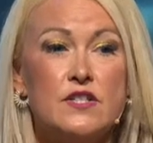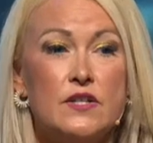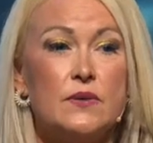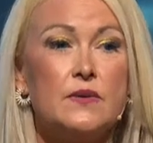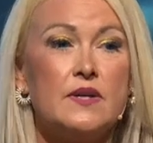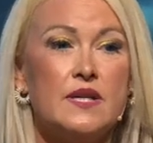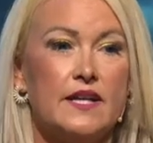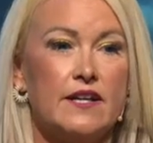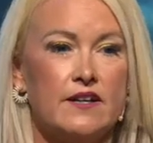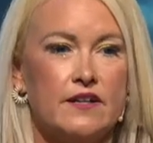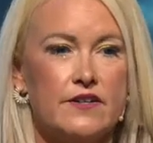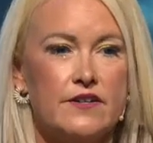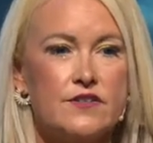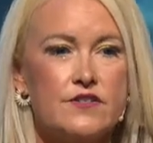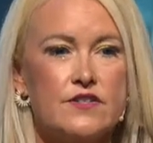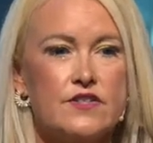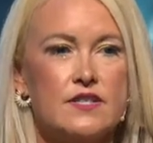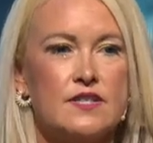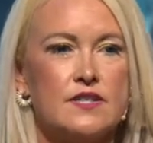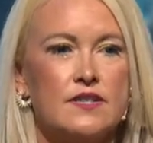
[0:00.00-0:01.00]
two
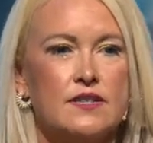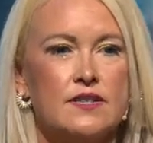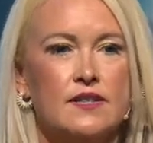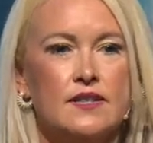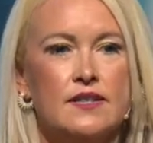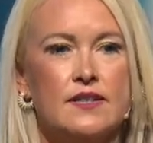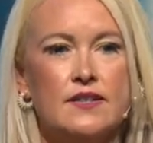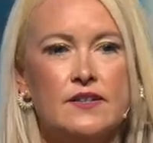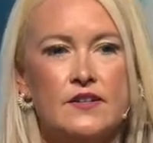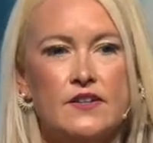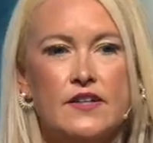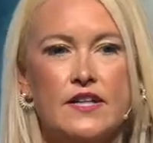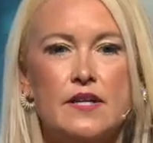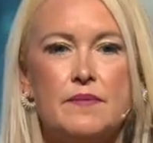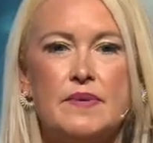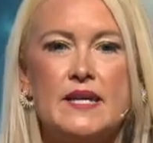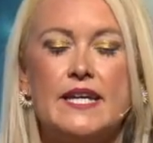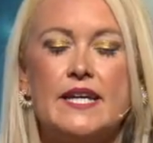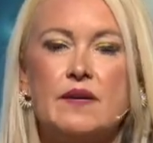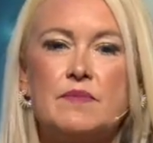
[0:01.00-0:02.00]
years, you're going to
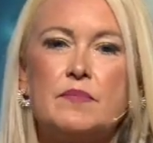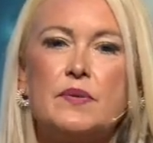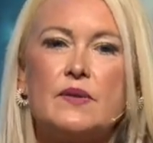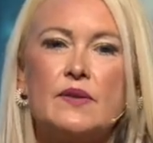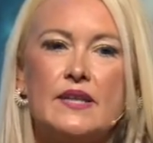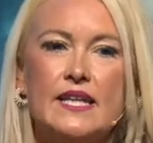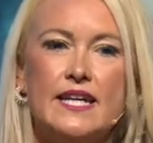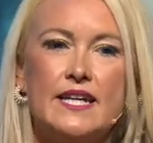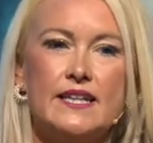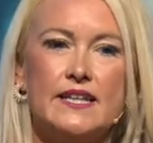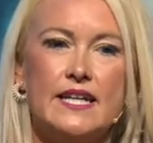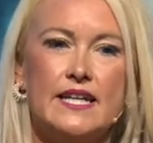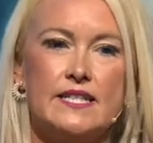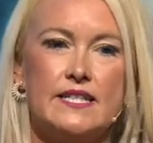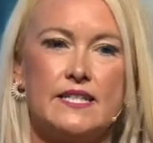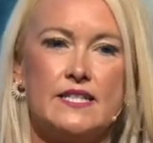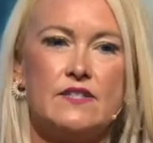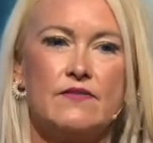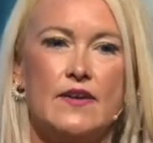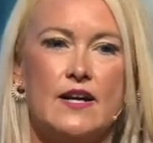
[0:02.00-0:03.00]
be completely
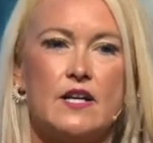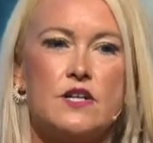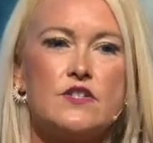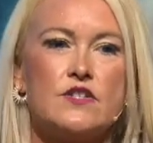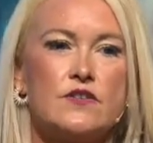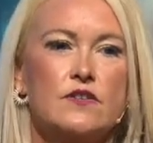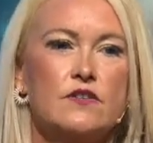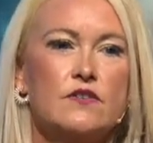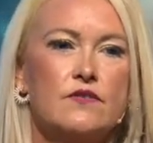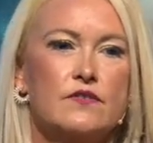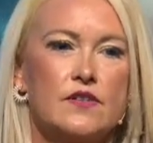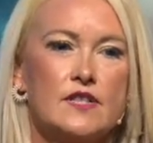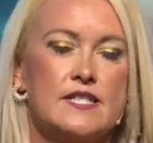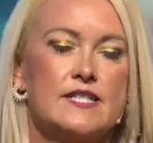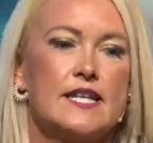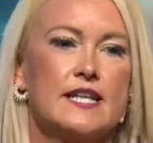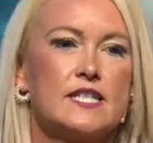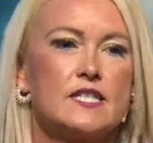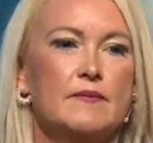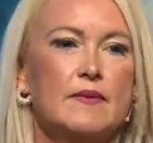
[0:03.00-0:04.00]
dysfunctional for
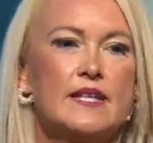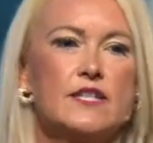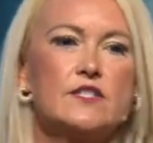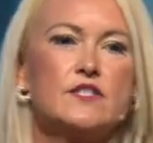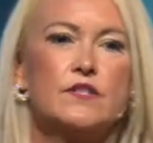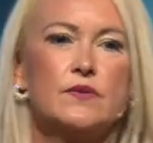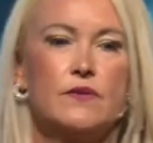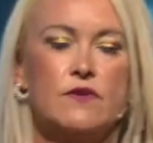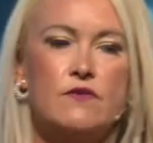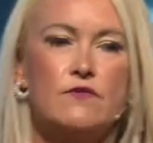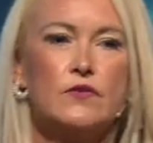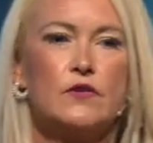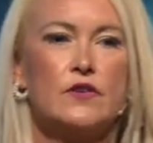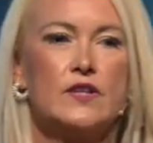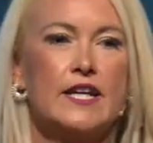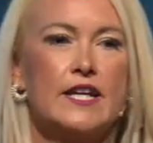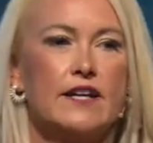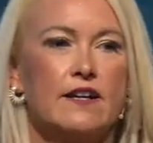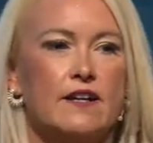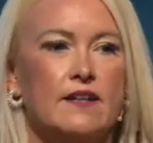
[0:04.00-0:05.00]
six months to a full
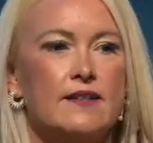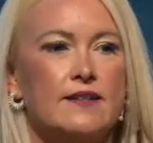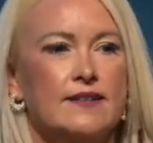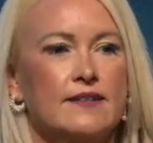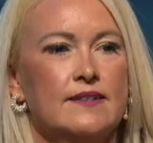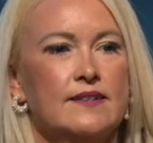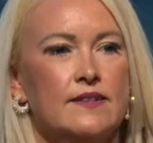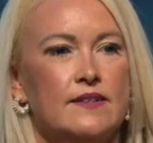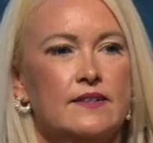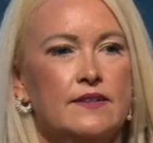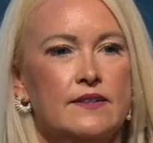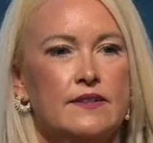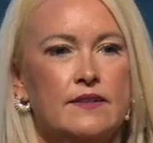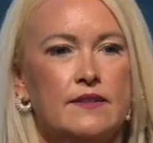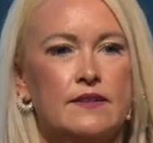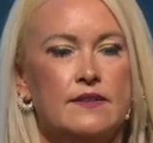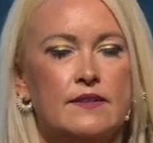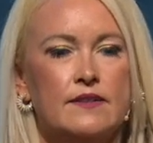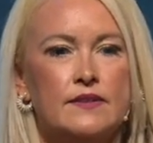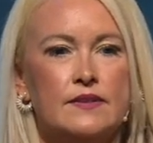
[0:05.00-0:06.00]
year.
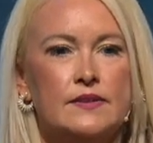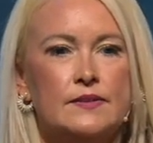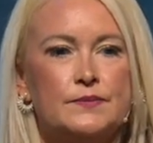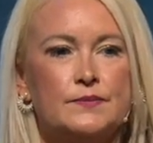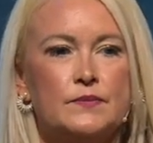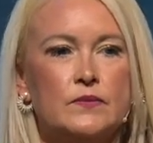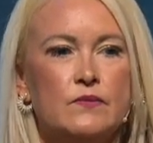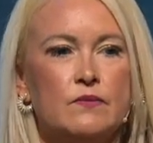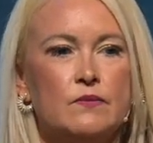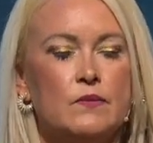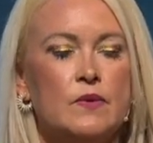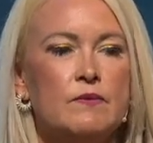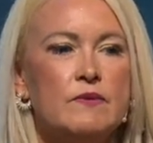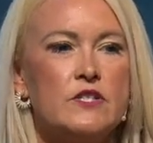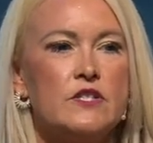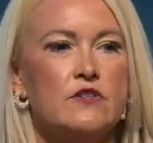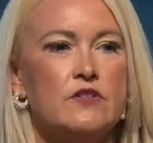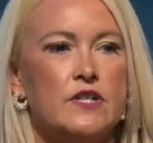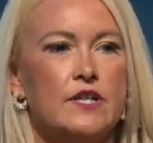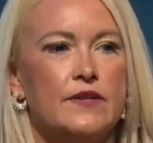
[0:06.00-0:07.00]
What
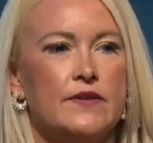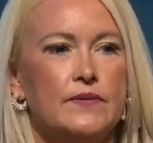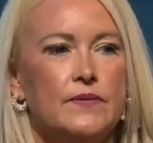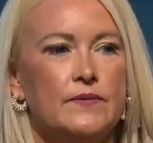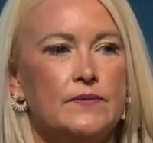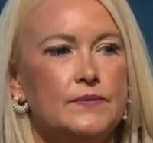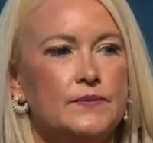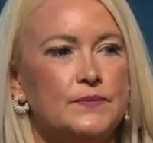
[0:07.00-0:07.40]
would you do?